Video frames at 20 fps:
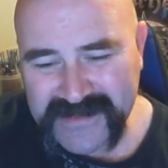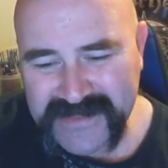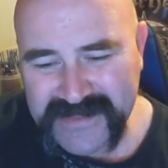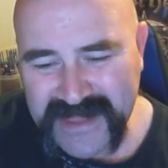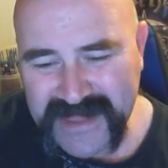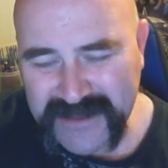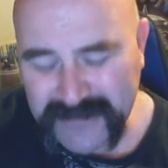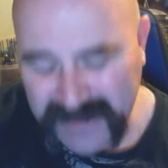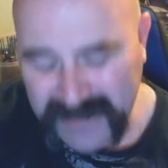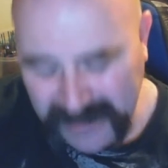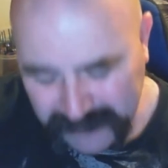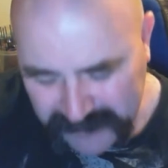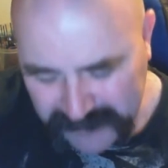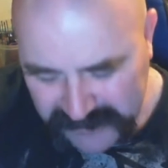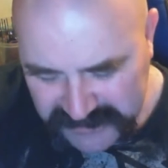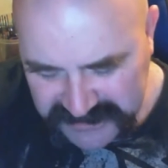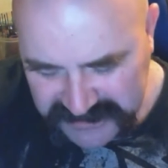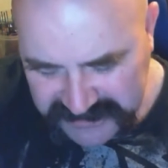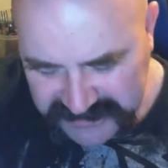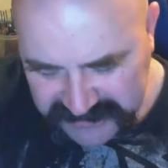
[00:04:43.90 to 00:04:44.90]
Now, I'm
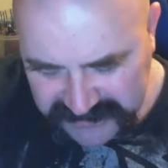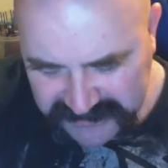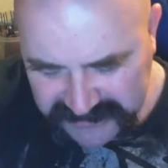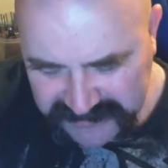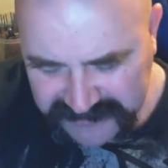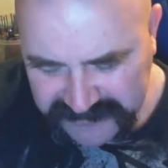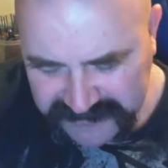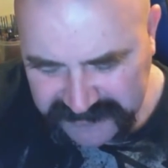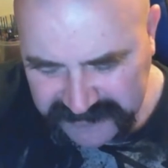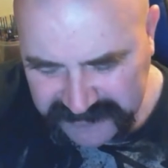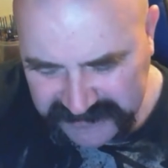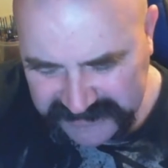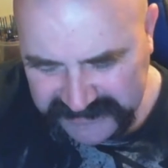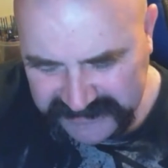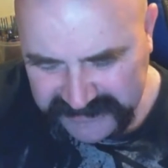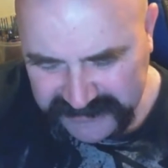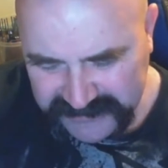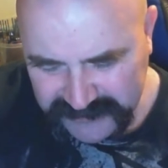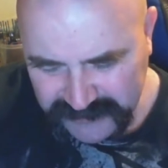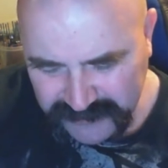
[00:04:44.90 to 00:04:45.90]
not sure if
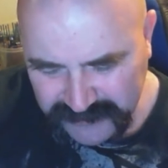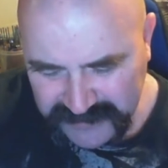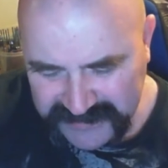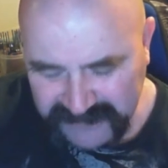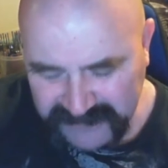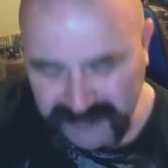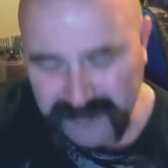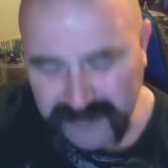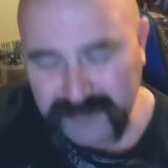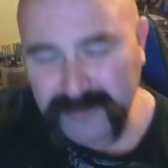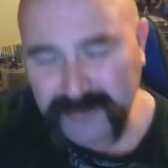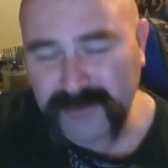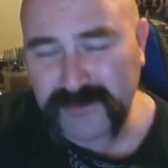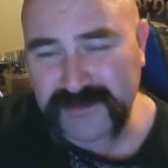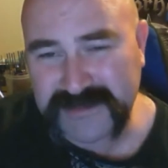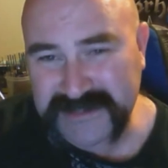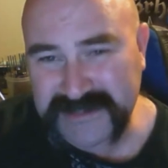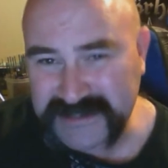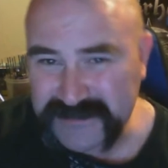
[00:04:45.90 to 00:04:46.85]
reading reports,